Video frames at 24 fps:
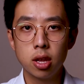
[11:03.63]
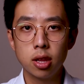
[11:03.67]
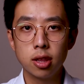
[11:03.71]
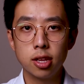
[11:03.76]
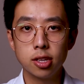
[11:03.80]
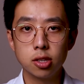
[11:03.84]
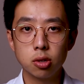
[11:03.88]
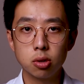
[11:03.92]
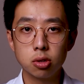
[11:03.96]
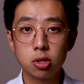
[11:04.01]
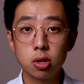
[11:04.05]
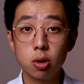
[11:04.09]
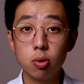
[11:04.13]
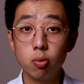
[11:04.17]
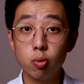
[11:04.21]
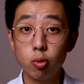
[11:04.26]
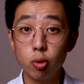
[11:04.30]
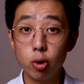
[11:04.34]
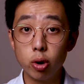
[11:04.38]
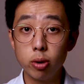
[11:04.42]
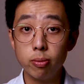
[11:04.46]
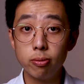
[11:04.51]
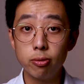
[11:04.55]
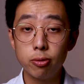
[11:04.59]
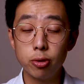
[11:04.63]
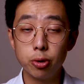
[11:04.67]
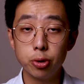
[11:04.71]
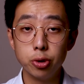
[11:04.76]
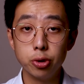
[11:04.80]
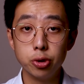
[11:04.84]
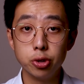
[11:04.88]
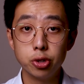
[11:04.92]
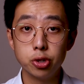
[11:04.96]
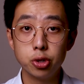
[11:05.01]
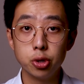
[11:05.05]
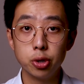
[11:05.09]
There's also room for
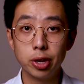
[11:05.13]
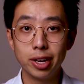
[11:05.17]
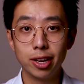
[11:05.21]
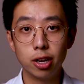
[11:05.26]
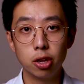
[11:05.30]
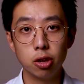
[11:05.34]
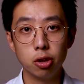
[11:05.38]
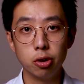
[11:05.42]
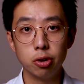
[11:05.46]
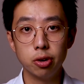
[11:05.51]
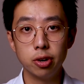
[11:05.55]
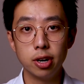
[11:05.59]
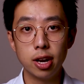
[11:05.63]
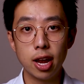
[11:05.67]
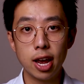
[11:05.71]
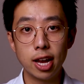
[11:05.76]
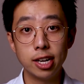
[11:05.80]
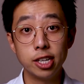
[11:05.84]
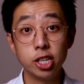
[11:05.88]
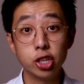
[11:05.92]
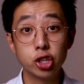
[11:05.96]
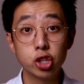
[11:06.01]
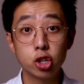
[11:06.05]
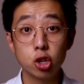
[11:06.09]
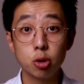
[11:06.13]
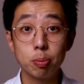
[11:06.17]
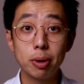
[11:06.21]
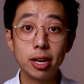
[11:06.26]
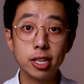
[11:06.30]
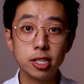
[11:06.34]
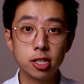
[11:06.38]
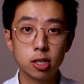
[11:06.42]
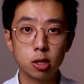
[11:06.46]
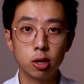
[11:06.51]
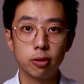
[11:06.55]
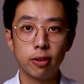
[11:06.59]
you to include additional
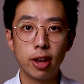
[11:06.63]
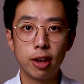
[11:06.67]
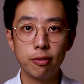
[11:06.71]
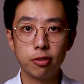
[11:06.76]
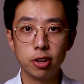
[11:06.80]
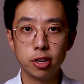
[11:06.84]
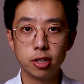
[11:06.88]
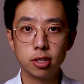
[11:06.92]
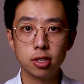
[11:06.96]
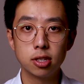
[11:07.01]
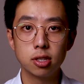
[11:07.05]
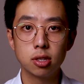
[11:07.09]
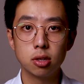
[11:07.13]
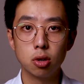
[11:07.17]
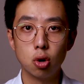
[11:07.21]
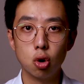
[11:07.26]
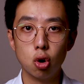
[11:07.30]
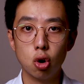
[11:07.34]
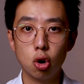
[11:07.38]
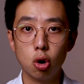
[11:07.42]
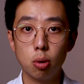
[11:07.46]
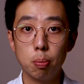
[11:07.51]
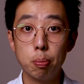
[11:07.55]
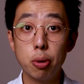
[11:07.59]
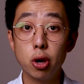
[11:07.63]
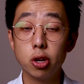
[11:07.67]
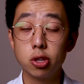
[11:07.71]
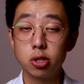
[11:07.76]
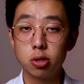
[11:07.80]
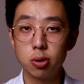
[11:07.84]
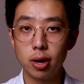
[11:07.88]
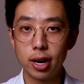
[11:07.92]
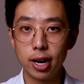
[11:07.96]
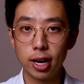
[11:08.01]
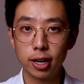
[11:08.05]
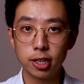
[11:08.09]
pieces of evidence or
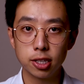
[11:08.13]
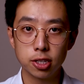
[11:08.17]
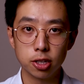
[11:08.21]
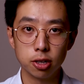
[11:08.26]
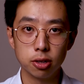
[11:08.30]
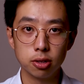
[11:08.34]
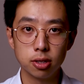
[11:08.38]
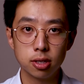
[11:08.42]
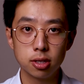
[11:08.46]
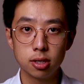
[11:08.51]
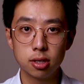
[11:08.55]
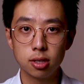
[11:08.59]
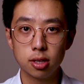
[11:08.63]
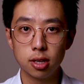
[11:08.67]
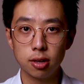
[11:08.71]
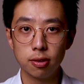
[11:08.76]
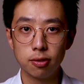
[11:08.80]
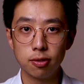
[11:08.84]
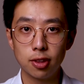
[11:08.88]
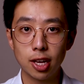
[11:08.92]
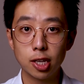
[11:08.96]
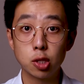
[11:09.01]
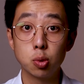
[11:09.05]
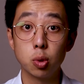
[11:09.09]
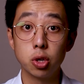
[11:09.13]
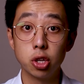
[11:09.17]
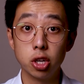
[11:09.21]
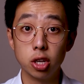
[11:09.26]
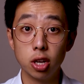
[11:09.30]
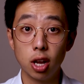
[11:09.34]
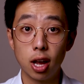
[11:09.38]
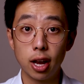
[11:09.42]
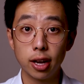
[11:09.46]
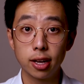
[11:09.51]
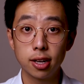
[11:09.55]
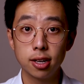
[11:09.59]
personal anecdotes if that's what you
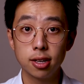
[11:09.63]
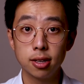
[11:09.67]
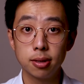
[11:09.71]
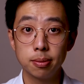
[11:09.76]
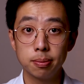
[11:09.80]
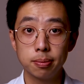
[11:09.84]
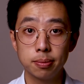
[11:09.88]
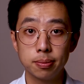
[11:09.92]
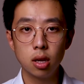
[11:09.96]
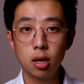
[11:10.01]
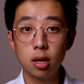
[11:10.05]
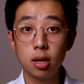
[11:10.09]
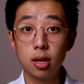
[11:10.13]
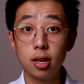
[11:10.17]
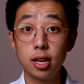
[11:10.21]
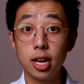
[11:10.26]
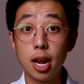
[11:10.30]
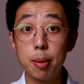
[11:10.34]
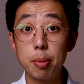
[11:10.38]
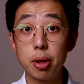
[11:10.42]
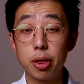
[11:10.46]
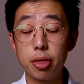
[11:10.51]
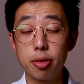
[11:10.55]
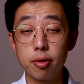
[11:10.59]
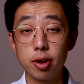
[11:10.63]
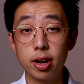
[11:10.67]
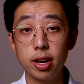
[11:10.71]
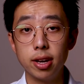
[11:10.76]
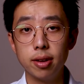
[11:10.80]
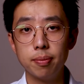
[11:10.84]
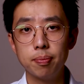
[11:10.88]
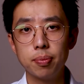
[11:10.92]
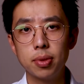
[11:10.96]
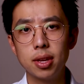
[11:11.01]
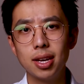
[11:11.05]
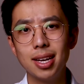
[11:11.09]
like. Number
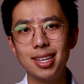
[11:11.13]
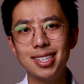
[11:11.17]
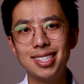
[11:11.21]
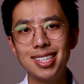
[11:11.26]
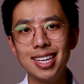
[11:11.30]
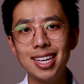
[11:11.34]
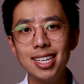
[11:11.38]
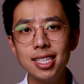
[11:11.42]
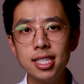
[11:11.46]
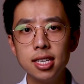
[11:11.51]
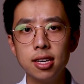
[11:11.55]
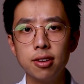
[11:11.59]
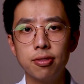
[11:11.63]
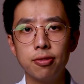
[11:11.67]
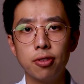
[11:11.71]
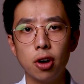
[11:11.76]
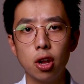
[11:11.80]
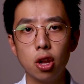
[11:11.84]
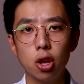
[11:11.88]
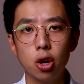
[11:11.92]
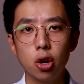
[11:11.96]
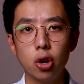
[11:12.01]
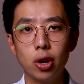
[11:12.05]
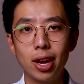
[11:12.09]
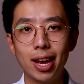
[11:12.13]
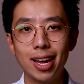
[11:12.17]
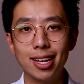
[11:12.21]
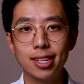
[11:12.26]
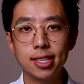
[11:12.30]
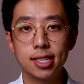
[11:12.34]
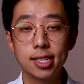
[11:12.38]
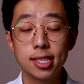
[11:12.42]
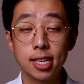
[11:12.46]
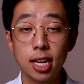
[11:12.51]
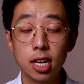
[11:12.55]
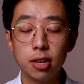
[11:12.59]
three, it's easy to follow
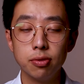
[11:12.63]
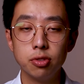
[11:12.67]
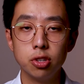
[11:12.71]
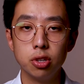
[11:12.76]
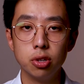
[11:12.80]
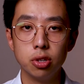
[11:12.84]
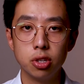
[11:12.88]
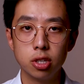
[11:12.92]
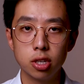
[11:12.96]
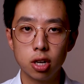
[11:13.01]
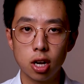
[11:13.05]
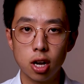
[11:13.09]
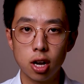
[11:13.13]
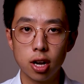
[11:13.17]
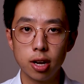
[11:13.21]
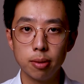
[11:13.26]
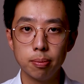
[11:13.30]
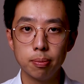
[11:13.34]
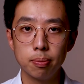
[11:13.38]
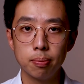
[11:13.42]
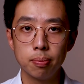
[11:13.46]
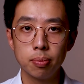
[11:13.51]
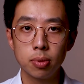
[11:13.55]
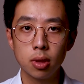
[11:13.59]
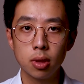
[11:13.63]
and saves you time.